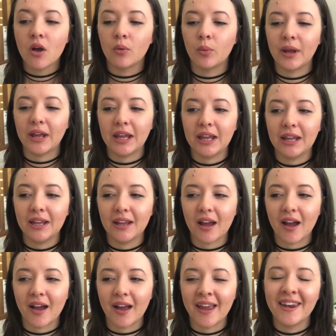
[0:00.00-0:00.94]

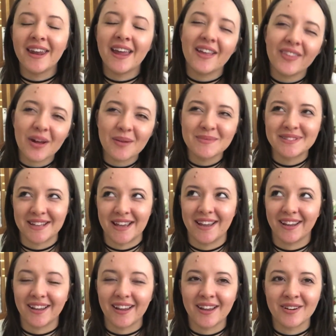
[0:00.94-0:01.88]
And now that I'm
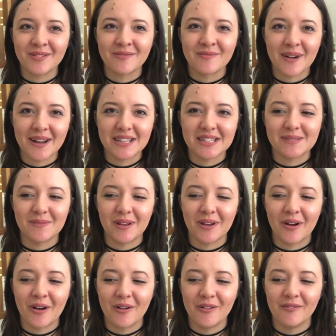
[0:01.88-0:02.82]
saying it, it reminds
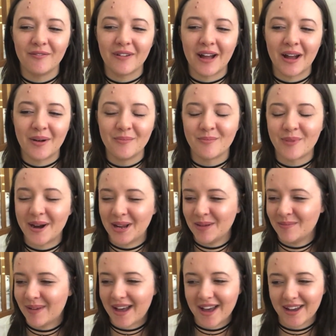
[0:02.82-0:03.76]
me of
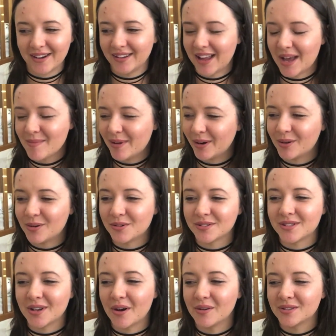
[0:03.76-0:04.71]
Breaking Bad and like Better
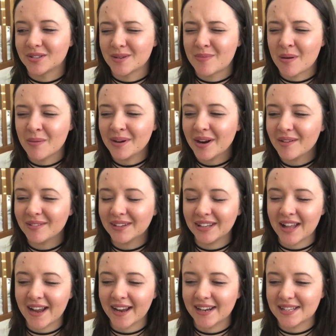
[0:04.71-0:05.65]
Call Saul, so probably don't
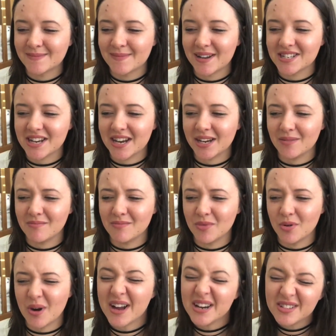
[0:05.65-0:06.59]
really like it as much
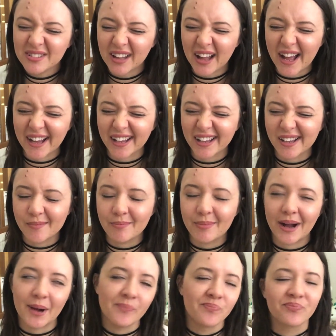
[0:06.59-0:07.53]
anymore. I do like it,
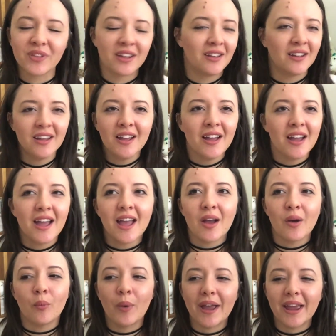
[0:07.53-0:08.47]
but
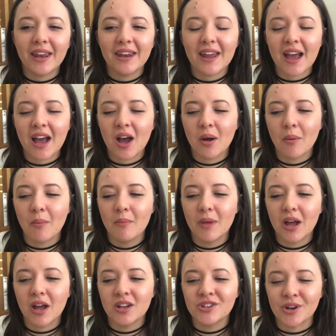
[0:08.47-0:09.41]
when
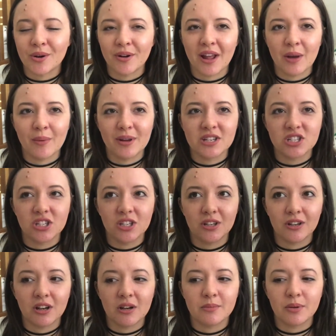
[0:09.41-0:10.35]
Joe and I went to
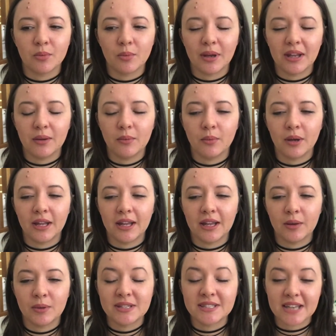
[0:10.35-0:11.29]
Europe,
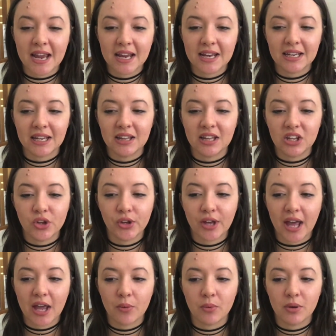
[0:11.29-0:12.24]
we stayed in the
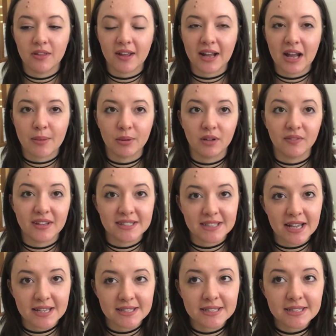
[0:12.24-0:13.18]
UK with a couple of
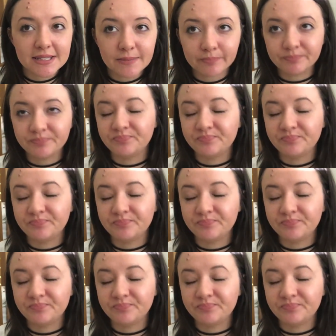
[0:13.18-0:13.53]
his cousins,